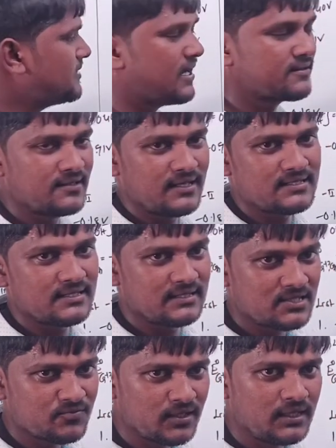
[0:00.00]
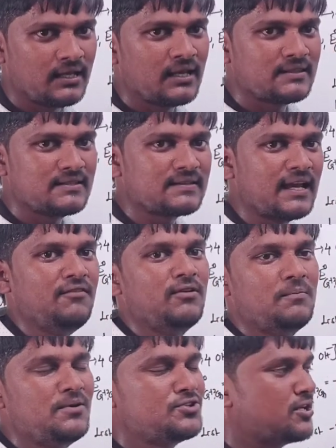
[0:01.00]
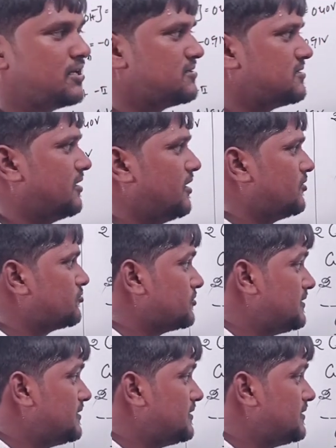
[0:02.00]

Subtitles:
the oxidation, that's why the sign will be changed. So